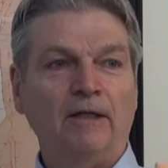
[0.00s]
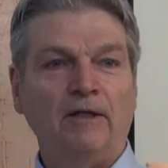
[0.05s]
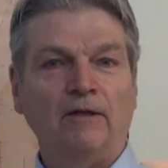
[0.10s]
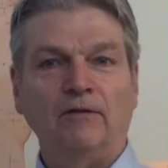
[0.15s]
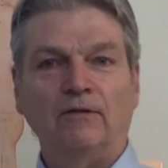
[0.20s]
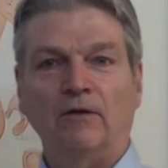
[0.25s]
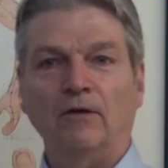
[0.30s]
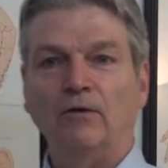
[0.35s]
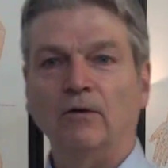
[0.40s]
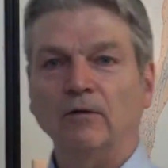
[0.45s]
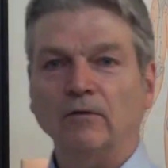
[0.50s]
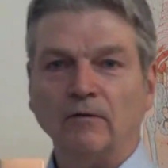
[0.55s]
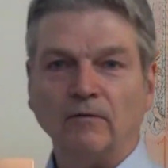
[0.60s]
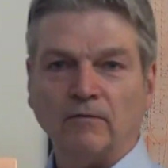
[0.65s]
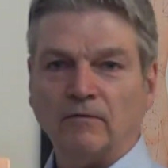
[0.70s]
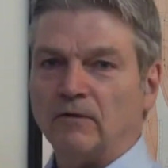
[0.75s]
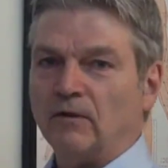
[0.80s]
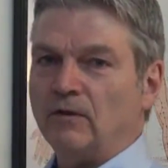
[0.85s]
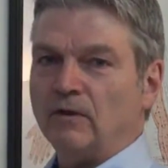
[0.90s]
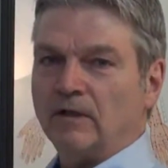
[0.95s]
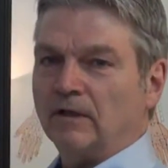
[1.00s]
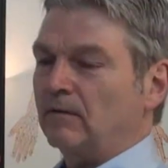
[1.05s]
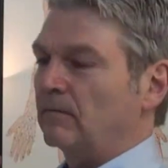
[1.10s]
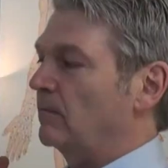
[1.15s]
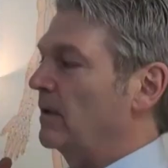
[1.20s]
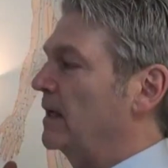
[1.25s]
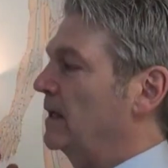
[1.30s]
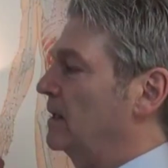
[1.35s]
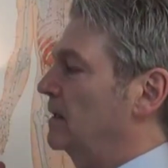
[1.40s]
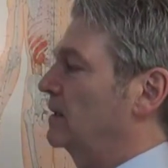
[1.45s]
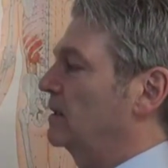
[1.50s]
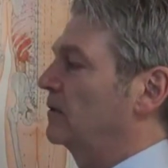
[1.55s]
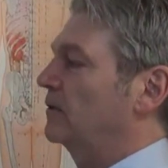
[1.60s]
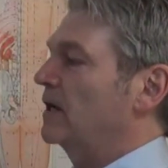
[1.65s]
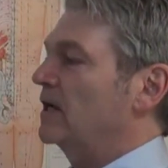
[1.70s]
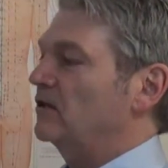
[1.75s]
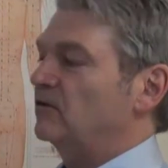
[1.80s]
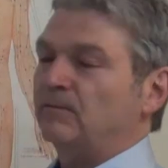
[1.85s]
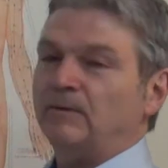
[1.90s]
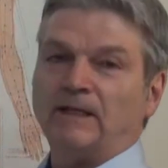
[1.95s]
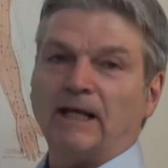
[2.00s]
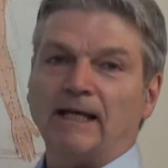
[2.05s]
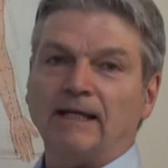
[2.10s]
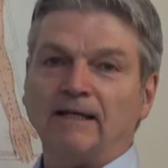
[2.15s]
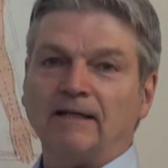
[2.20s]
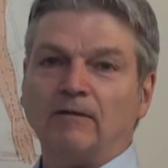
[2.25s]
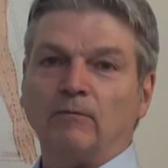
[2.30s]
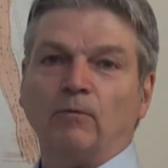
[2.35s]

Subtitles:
So you can make an arrangement any